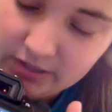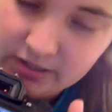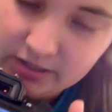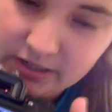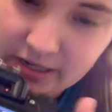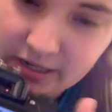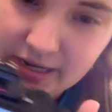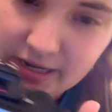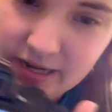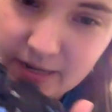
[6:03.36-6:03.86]
to
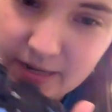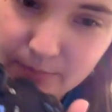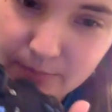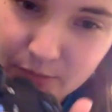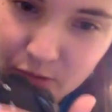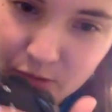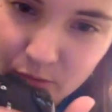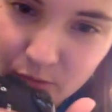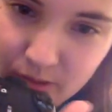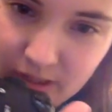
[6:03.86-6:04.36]
get in
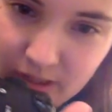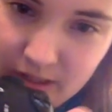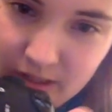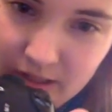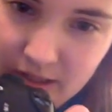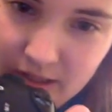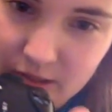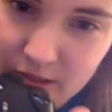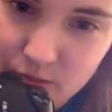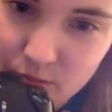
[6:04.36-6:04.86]
between
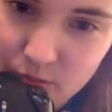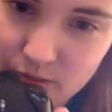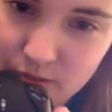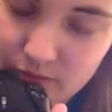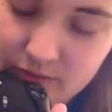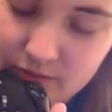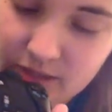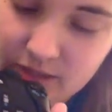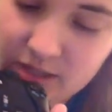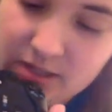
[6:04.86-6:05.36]
each one of
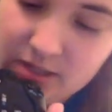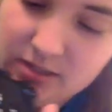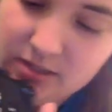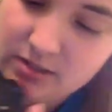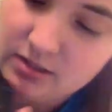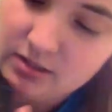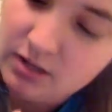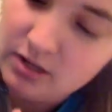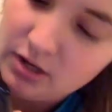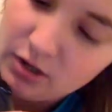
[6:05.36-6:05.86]

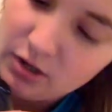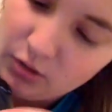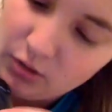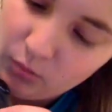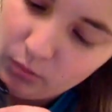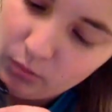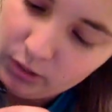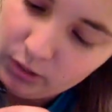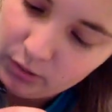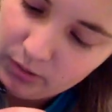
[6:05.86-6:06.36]
these,
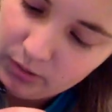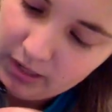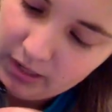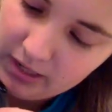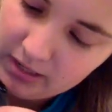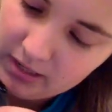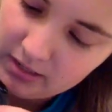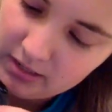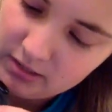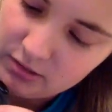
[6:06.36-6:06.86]
what you hit
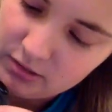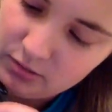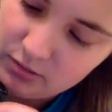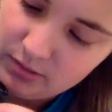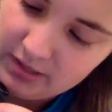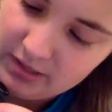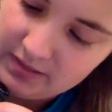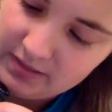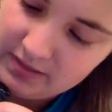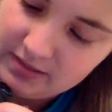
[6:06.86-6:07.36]
is you
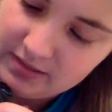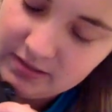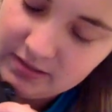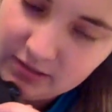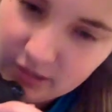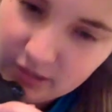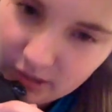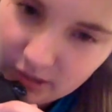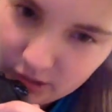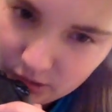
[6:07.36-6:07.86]
hit this
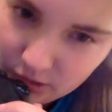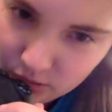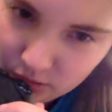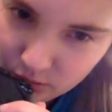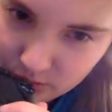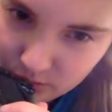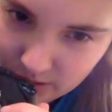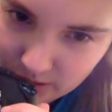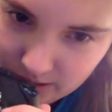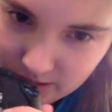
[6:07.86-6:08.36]

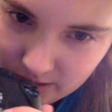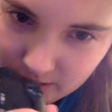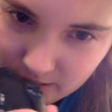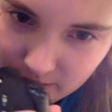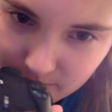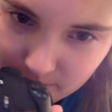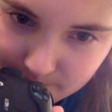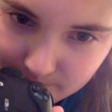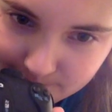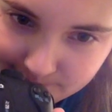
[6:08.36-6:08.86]
Q right
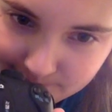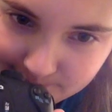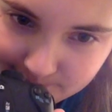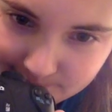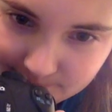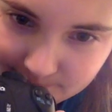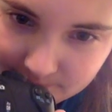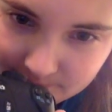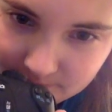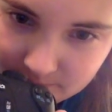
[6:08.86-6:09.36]
here.
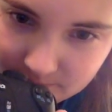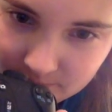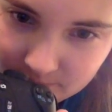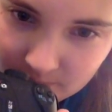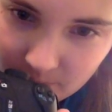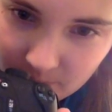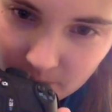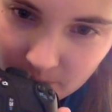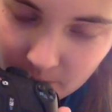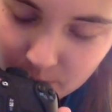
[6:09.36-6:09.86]

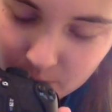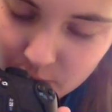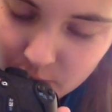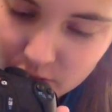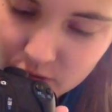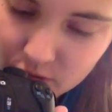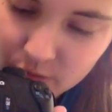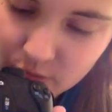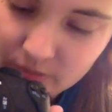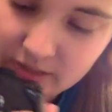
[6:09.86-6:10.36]
I'm not
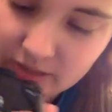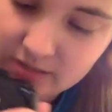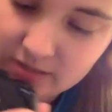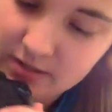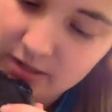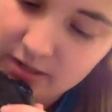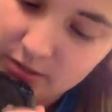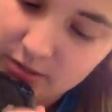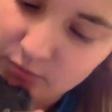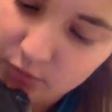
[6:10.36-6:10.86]
sure what that
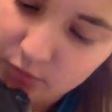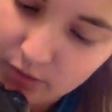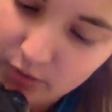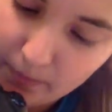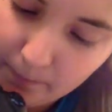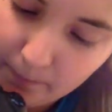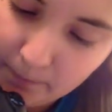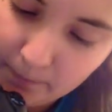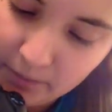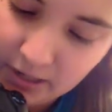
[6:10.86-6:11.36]
stands for,
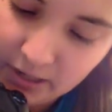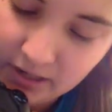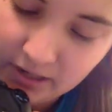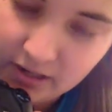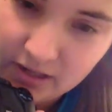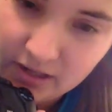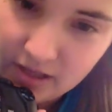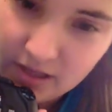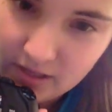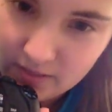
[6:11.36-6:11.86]
but
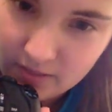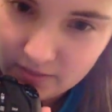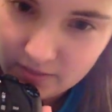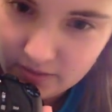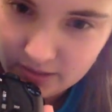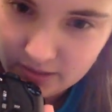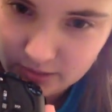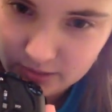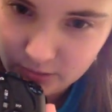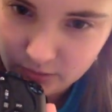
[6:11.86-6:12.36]

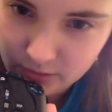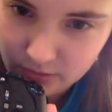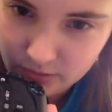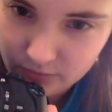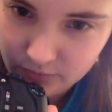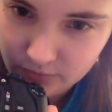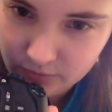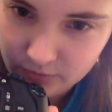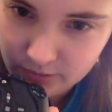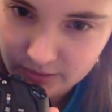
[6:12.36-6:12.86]
then you can
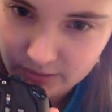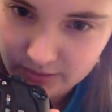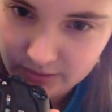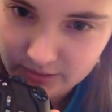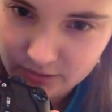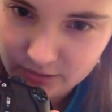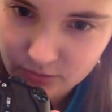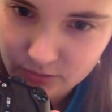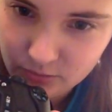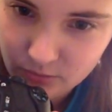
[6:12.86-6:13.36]
freely
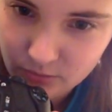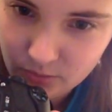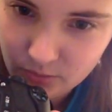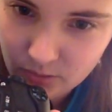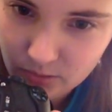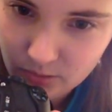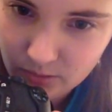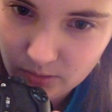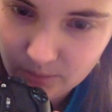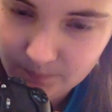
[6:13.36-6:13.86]

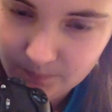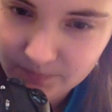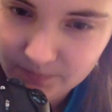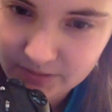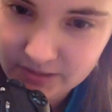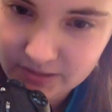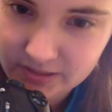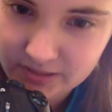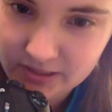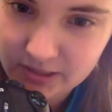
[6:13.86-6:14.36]
scroll
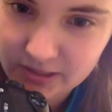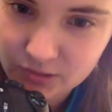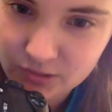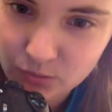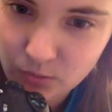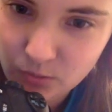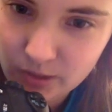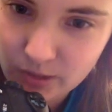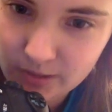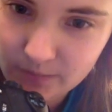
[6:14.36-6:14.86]
to each
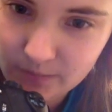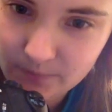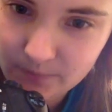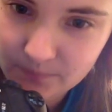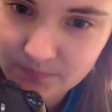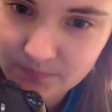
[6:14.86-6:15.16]
one,